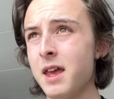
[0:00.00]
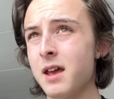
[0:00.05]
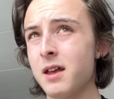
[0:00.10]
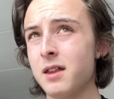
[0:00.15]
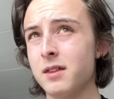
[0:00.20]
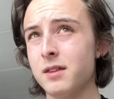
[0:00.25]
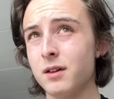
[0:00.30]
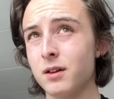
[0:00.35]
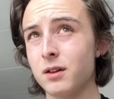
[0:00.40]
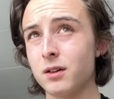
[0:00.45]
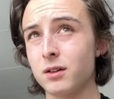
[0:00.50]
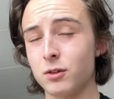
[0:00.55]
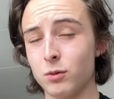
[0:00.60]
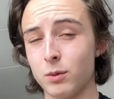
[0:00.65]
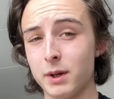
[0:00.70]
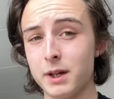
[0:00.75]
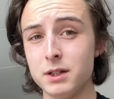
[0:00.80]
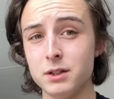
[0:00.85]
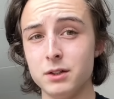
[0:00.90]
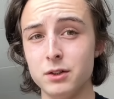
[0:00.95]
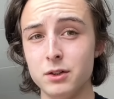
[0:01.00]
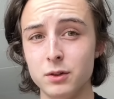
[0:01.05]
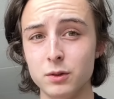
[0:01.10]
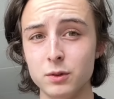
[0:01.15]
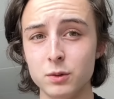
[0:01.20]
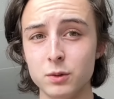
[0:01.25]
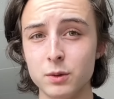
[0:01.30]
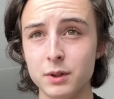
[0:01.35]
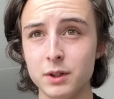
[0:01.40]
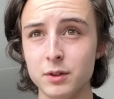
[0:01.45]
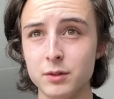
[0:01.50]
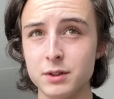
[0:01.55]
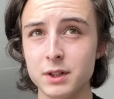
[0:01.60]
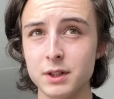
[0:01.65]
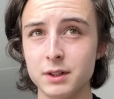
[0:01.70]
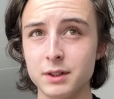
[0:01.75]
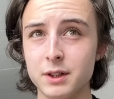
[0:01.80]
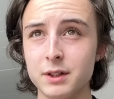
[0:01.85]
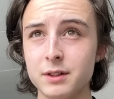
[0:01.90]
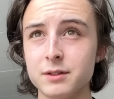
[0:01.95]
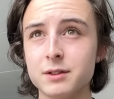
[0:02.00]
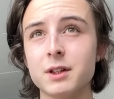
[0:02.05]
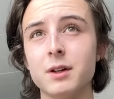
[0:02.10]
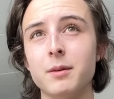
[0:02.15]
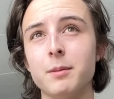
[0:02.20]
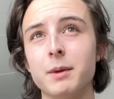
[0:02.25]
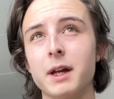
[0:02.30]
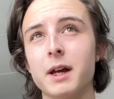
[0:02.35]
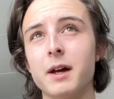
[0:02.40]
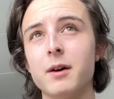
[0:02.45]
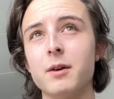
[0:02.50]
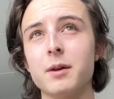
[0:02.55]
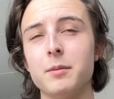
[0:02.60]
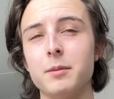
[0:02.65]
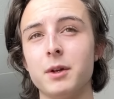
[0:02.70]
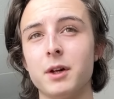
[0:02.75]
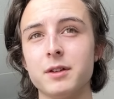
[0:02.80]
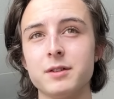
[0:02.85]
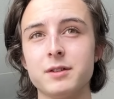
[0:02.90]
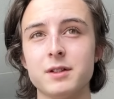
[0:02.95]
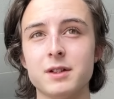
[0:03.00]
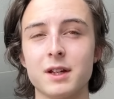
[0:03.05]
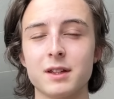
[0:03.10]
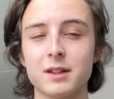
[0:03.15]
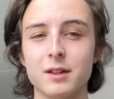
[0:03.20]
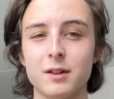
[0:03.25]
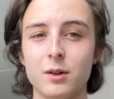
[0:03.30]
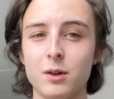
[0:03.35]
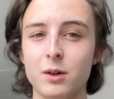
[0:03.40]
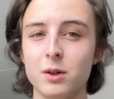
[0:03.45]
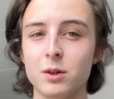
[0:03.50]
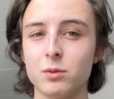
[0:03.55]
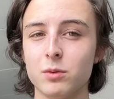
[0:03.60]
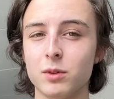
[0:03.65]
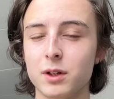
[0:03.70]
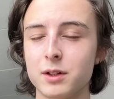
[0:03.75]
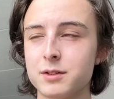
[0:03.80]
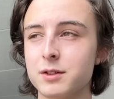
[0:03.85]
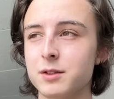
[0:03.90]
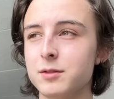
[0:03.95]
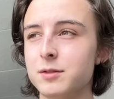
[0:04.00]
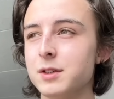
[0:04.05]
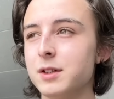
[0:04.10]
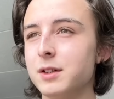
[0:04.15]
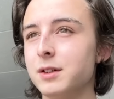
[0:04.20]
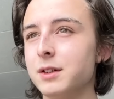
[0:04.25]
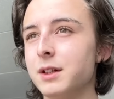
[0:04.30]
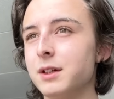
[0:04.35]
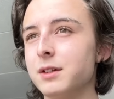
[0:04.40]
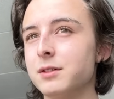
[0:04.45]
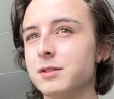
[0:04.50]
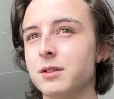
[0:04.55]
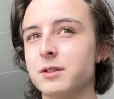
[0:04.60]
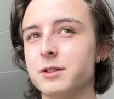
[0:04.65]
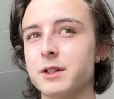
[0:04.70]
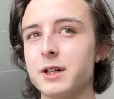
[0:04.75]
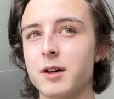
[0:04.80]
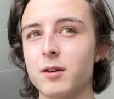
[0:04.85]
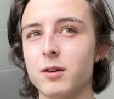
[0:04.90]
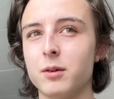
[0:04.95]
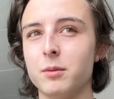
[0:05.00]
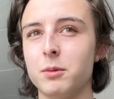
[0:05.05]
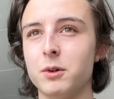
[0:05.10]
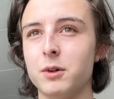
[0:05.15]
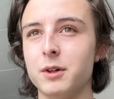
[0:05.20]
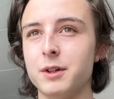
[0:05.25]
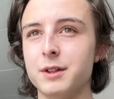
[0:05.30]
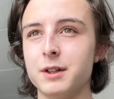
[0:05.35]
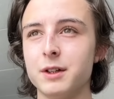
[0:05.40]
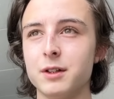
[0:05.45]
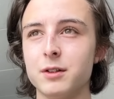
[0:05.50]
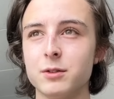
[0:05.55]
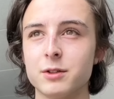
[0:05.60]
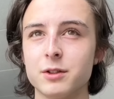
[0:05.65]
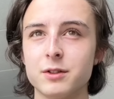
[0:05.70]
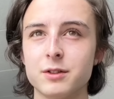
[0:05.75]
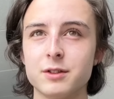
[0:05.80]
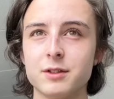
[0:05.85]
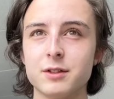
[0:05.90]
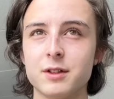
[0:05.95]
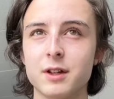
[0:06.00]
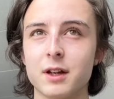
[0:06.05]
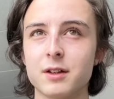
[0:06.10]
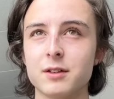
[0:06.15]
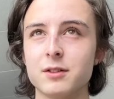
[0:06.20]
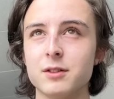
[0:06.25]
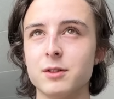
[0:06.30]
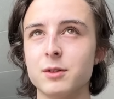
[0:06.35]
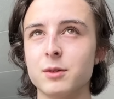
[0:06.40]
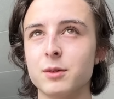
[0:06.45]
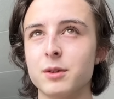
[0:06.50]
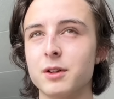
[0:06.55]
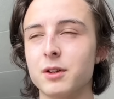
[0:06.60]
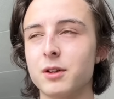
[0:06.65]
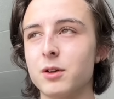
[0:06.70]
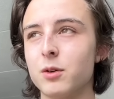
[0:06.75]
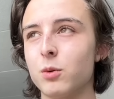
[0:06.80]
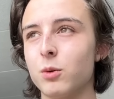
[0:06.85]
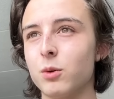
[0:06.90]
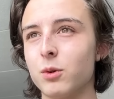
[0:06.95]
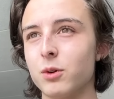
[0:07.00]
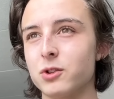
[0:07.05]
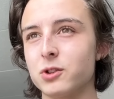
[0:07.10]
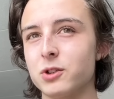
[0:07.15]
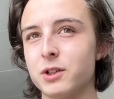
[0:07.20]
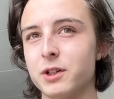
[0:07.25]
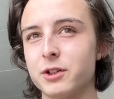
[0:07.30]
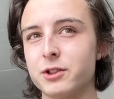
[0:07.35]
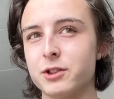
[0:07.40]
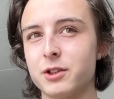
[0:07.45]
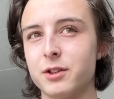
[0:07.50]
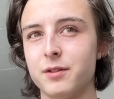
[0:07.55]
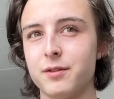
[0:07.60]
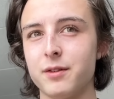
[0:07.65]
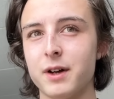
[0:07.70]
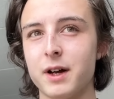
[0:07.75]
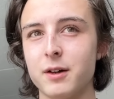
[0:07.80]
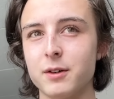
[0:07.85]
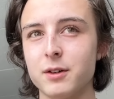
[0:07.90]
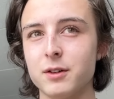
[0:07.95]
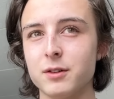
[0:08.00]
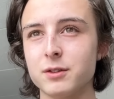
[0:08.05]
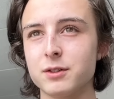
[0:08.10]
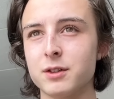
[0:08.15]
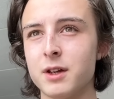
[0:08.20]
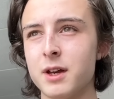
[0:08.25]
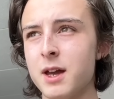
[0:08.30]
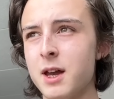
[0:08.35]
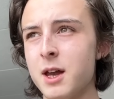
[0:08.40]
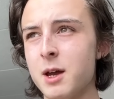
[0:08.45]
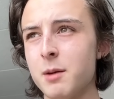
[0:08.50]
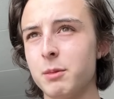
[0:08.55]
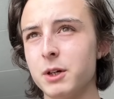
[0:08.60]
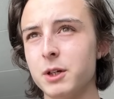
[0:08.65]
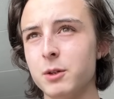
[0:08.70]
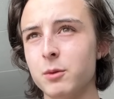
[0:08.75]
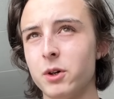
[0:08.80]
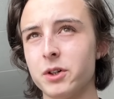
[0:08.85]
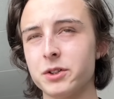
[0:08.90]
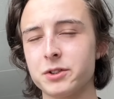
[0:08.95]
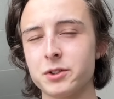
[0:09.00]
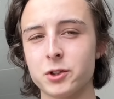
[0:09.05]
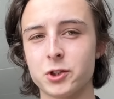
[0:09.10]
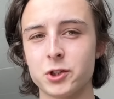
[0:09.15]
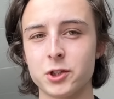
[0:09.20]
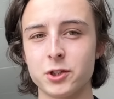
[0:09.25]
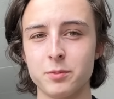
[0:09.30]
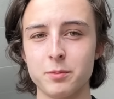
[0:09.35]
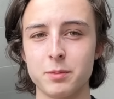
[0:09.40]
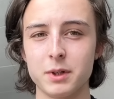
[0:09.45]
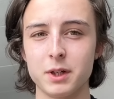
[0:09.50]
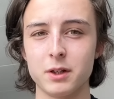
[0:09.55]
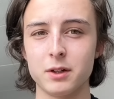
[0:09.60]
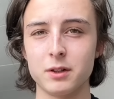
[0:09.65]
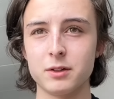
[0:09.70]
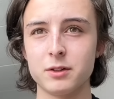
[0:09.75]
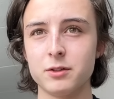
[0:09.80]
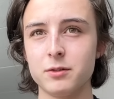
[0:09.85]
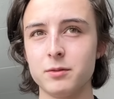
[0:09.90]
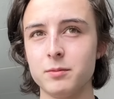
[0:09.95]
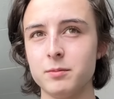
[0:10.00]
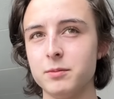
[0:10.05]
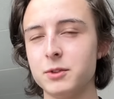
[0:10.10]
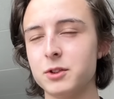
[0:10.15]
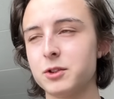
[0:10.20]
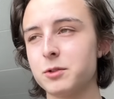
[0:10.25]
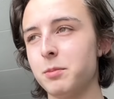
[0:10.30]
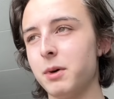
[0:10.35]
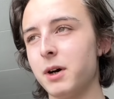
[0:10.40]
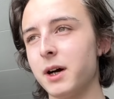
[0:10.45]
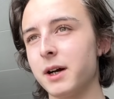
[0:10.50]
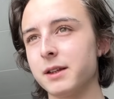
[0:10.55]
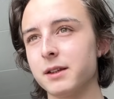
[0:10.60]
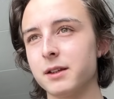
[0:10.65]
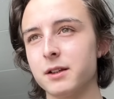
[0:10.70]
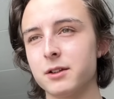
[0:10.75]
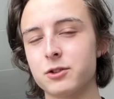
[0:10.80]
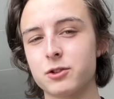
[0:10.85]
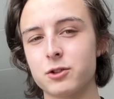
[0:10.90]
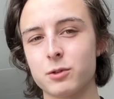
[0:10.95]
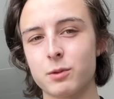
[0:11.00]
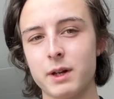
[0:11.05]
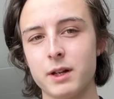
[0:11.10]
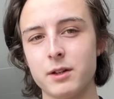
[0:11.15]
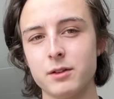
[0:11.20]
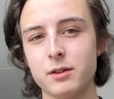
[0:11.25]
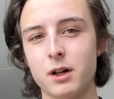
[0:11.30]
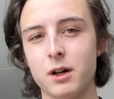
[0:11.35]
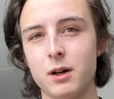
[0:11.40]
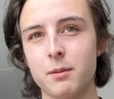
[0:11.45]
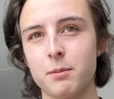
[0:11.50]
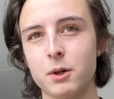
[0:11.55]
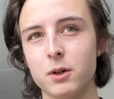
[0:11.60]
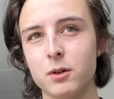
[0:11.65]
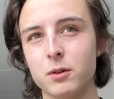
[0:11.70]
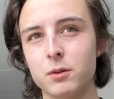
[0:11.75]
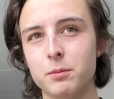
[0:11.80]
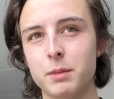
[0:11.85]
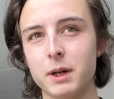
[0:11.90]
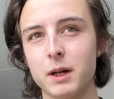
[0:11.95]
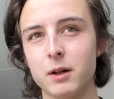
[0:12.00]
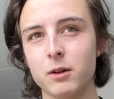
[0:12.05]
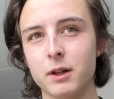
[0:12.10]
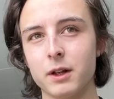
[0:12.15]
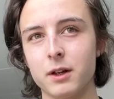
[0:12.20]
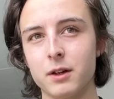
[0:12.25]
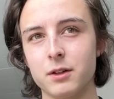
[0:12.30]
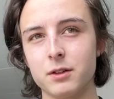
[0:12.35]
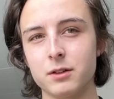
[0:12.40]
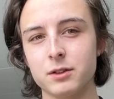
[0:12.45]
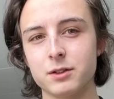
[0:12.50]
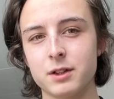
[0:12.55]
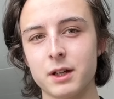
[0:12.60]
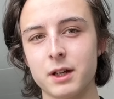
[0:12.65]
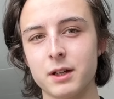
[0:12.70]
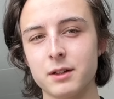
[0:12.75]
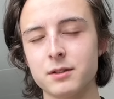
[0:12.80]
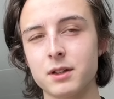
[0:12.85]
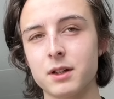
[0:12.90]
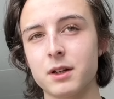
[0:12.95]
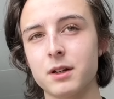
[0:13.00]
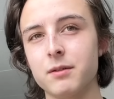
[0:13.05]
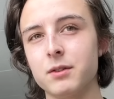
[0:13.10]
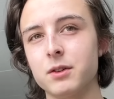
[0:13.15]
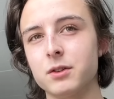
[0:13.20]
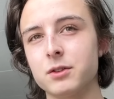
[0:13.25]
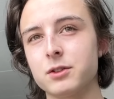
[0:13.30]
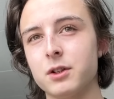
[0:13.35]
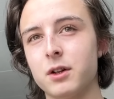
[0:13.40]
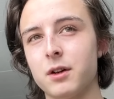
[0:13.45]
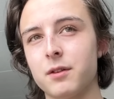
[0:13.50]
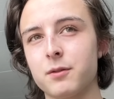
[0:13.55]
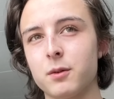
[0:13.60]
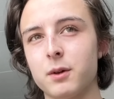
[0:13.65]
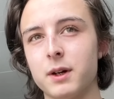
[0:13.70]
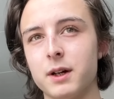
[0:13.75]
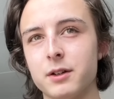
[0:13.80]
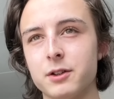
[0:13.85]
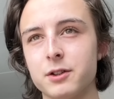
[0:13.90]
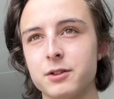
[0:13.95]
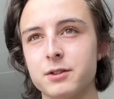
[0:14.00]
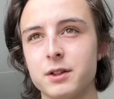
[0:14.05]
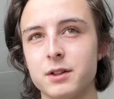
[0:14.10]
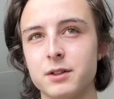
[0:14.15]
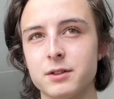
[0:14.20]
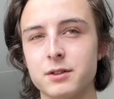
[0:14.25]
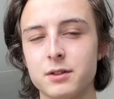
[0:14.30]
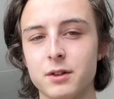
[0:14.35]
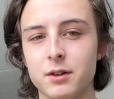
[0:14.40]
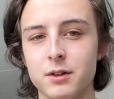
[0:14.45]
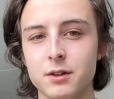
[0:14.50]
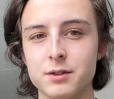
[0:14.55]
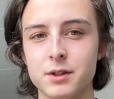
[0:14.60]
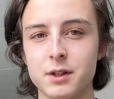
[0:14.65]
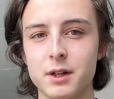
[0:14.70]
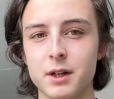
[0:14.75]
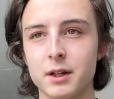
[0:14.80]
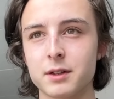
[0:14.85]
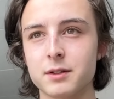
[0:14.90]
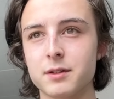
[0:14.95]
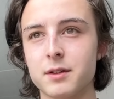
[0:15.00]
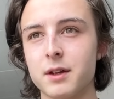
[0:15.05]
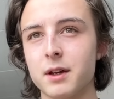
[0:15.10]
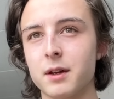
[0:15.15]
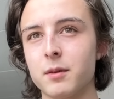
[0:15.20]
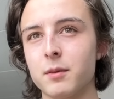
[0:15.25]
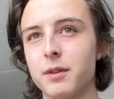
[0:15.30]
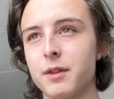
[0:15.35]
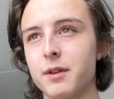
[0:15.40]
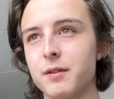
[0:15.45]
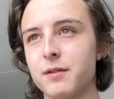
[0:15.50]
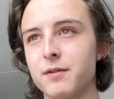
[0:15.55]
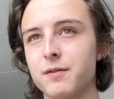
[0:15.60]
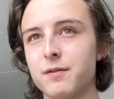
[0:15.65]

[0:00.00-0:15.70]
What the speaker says: There are great new utilities coming out. I'm not saying that all Rust utilities are terrible and that you should stick to the core traditional values, but you also shouldn't be a spineless trend hopper who barely understands any of your software and just installs the next thing with the